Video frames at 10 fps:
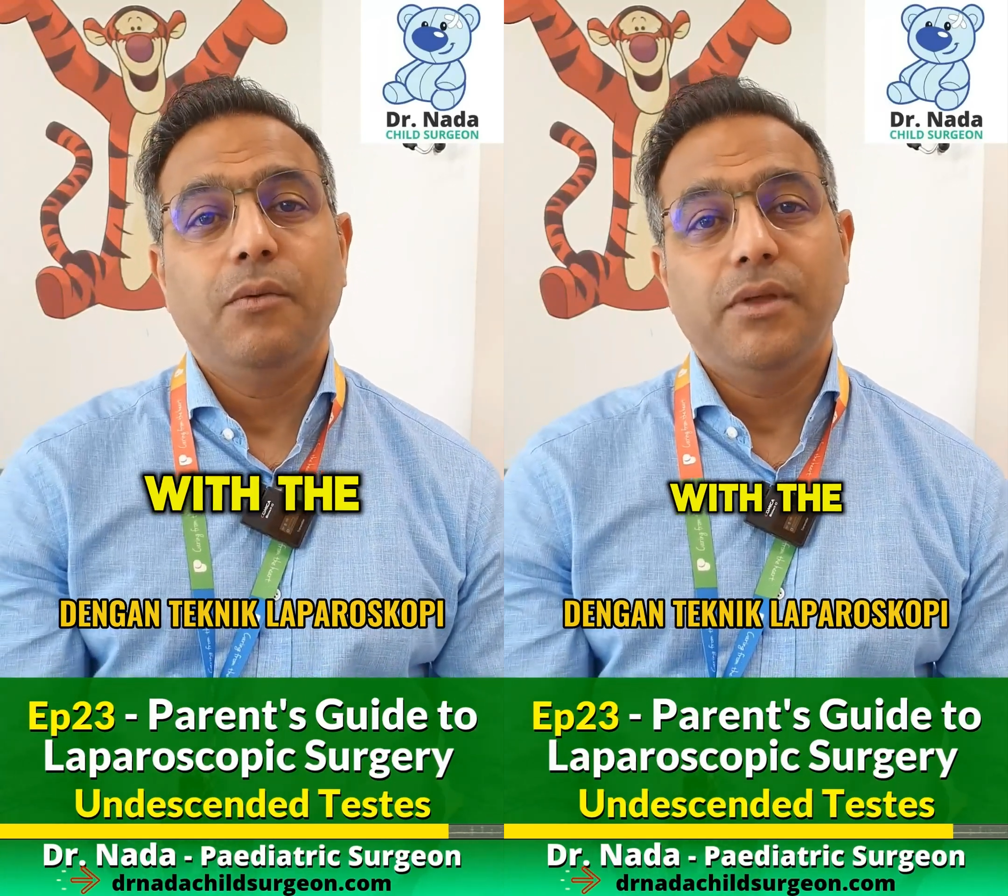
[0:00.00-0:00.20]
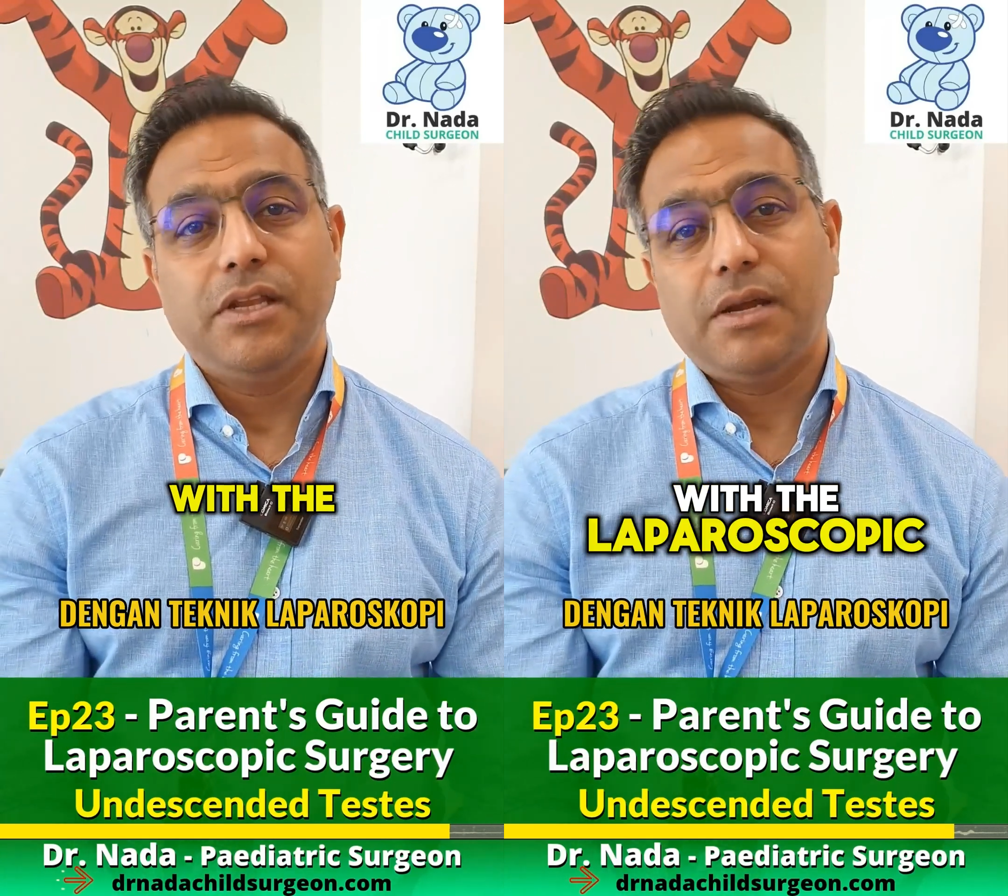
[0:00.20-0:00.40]

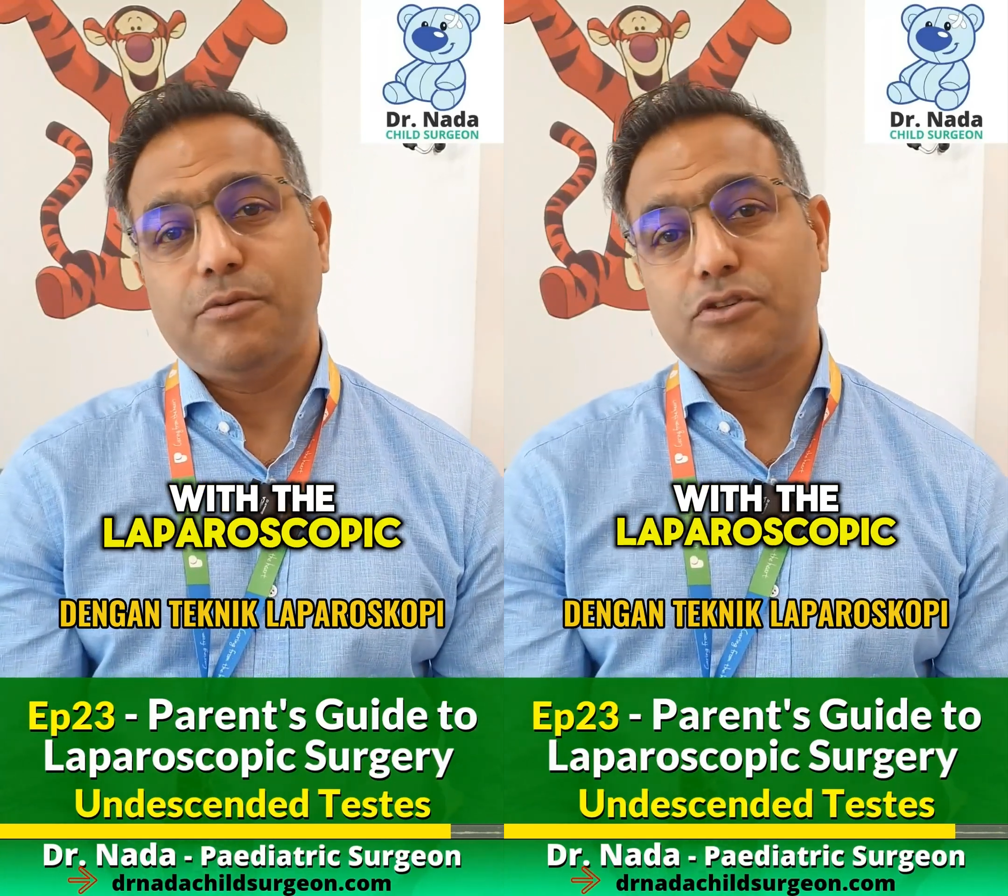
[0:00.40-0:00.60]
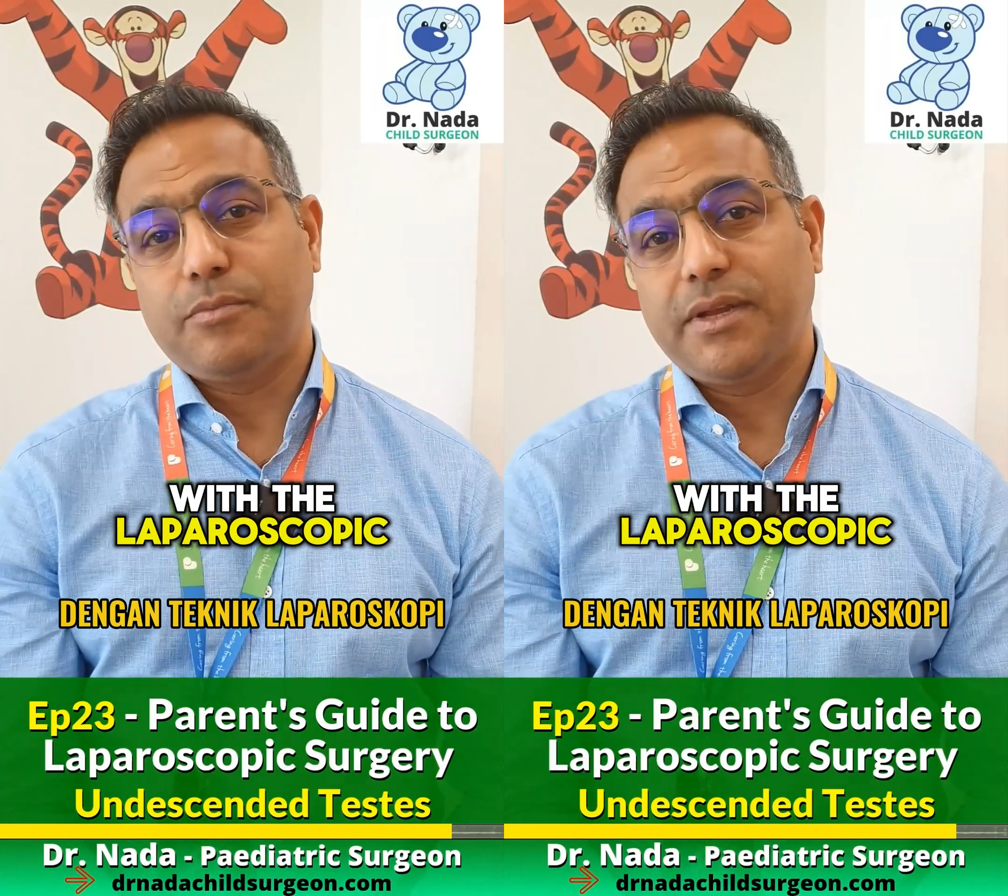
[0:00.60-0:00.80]
With the
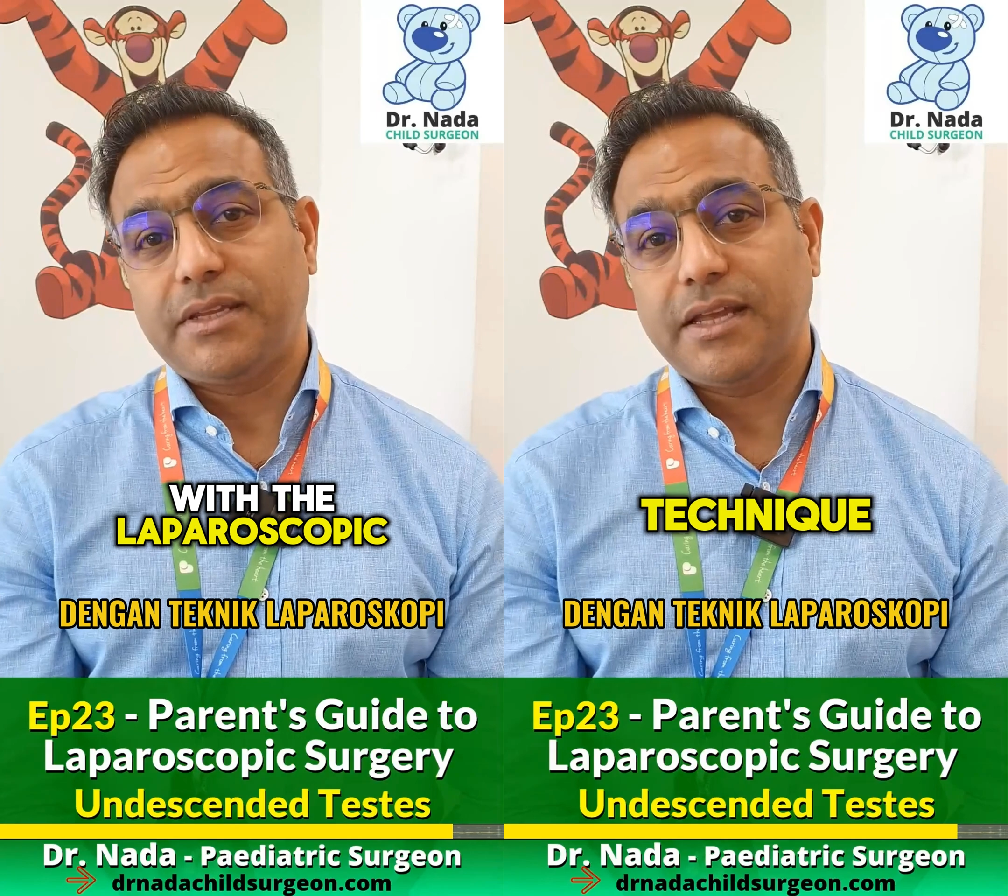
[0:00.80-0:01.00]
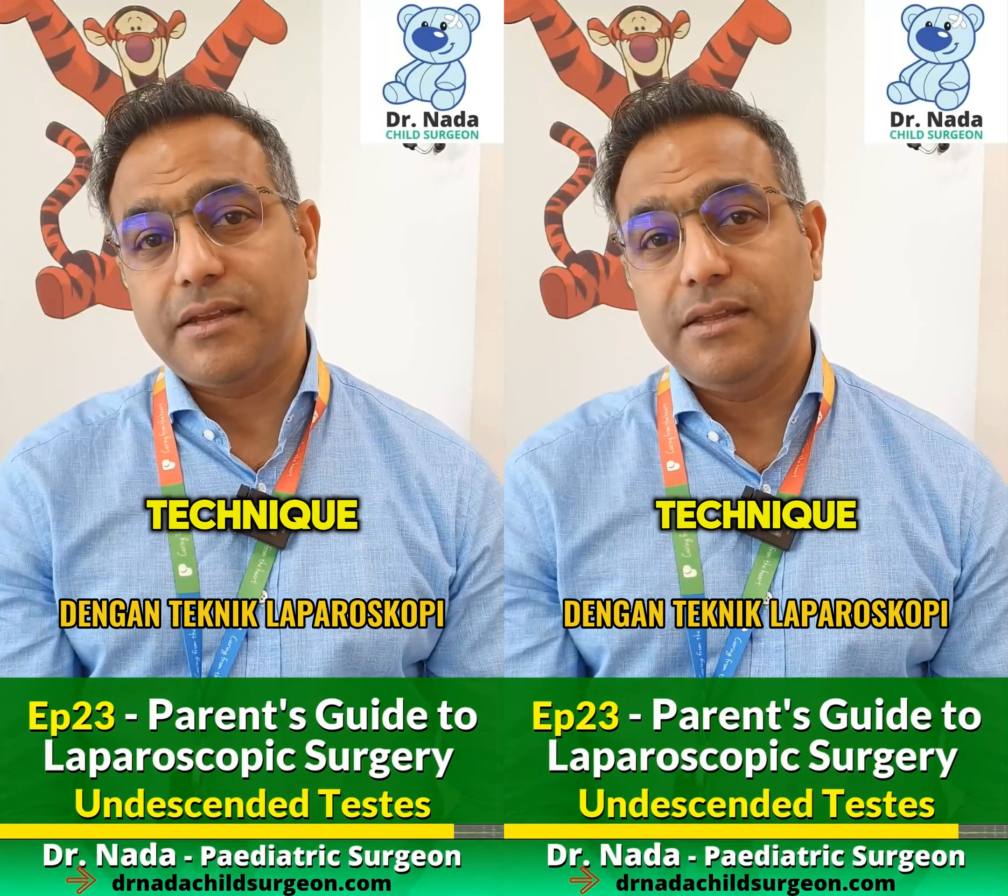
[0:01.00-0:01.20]
laparoscopic
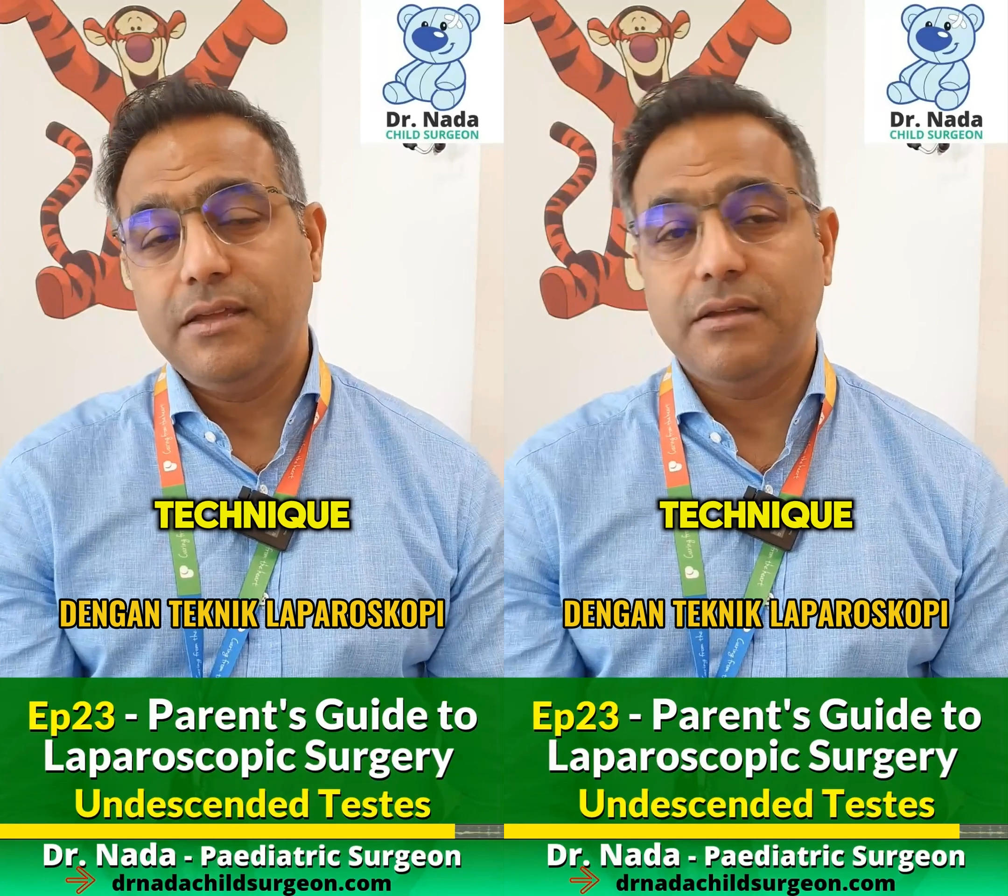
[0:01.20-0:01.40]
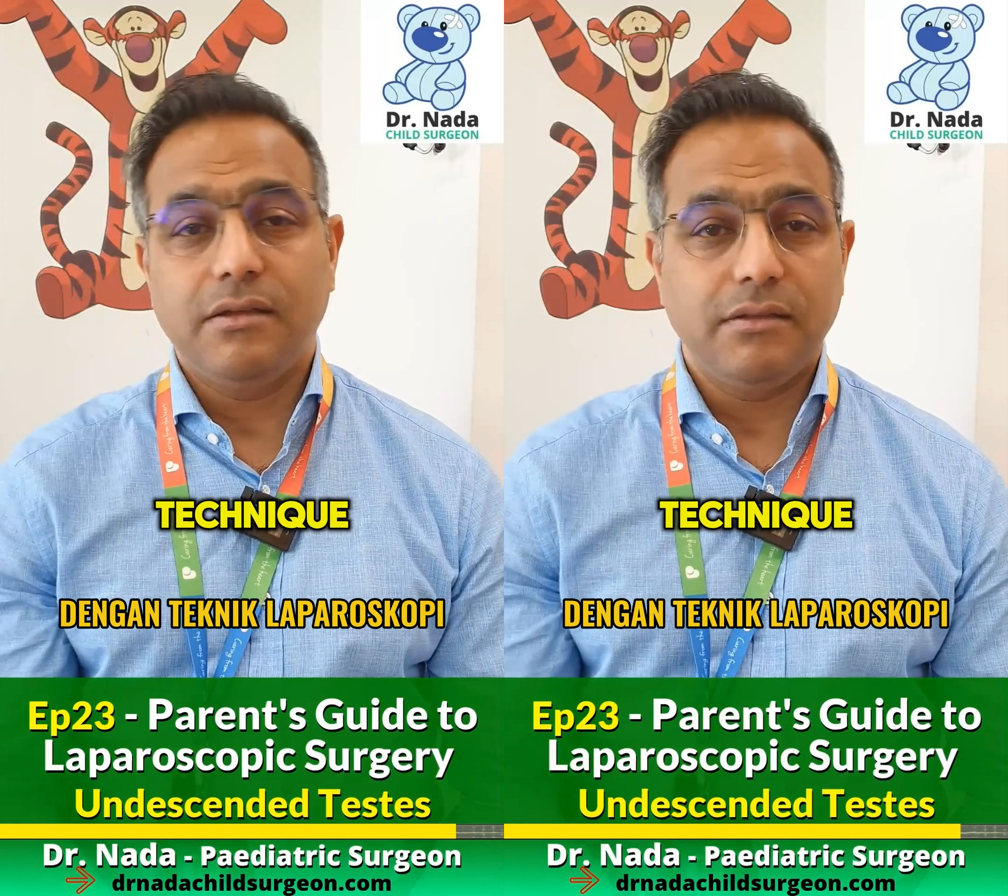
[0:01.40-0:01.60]

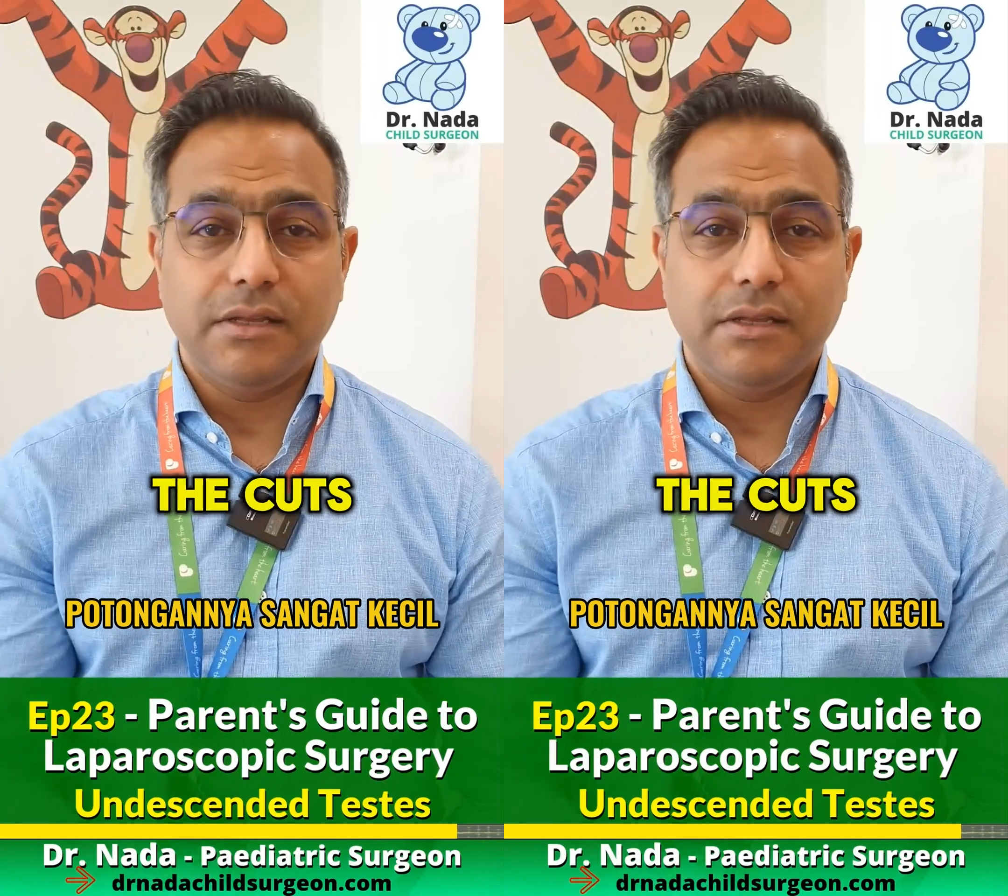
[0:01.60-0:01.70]
technique,